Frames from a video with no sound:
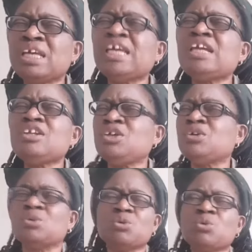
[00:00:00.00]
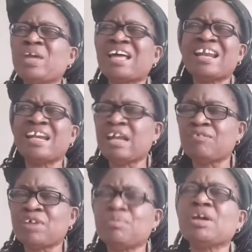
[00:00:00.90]
in you we can
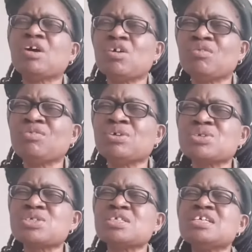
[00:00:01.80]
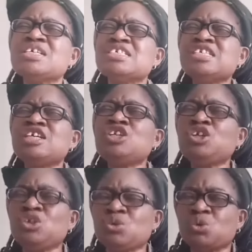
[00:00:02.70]
never be confused. In
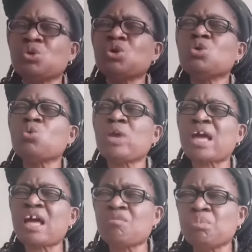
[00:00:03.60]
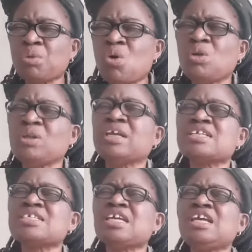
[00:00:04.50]
you we have
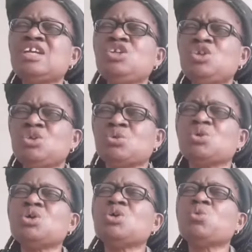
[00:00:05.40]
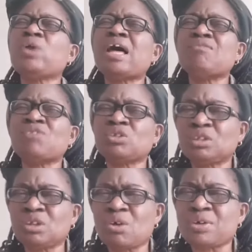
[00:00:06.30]
boldness. In you, we have
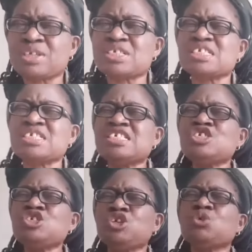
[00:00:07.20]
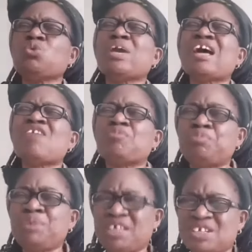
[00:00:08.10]
authority. In you, we have
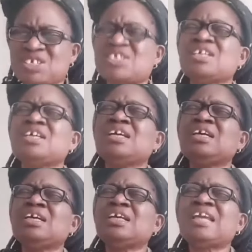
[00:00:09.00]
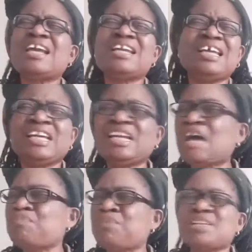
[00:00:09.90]
peace. That
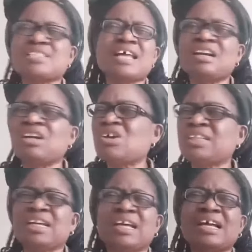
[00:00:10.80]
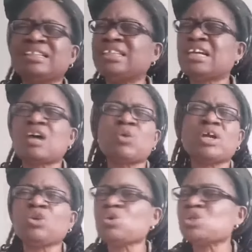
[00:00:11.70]
inner peace that nothing can take
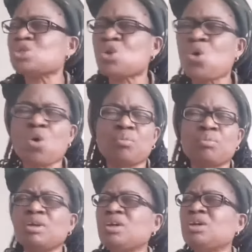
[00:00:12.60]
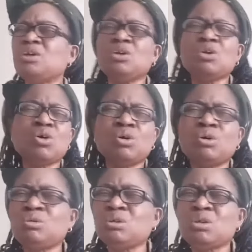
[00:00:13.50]
away. No storm,
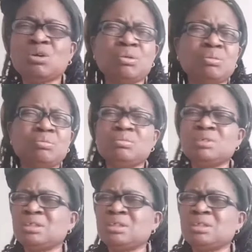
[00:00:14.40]
no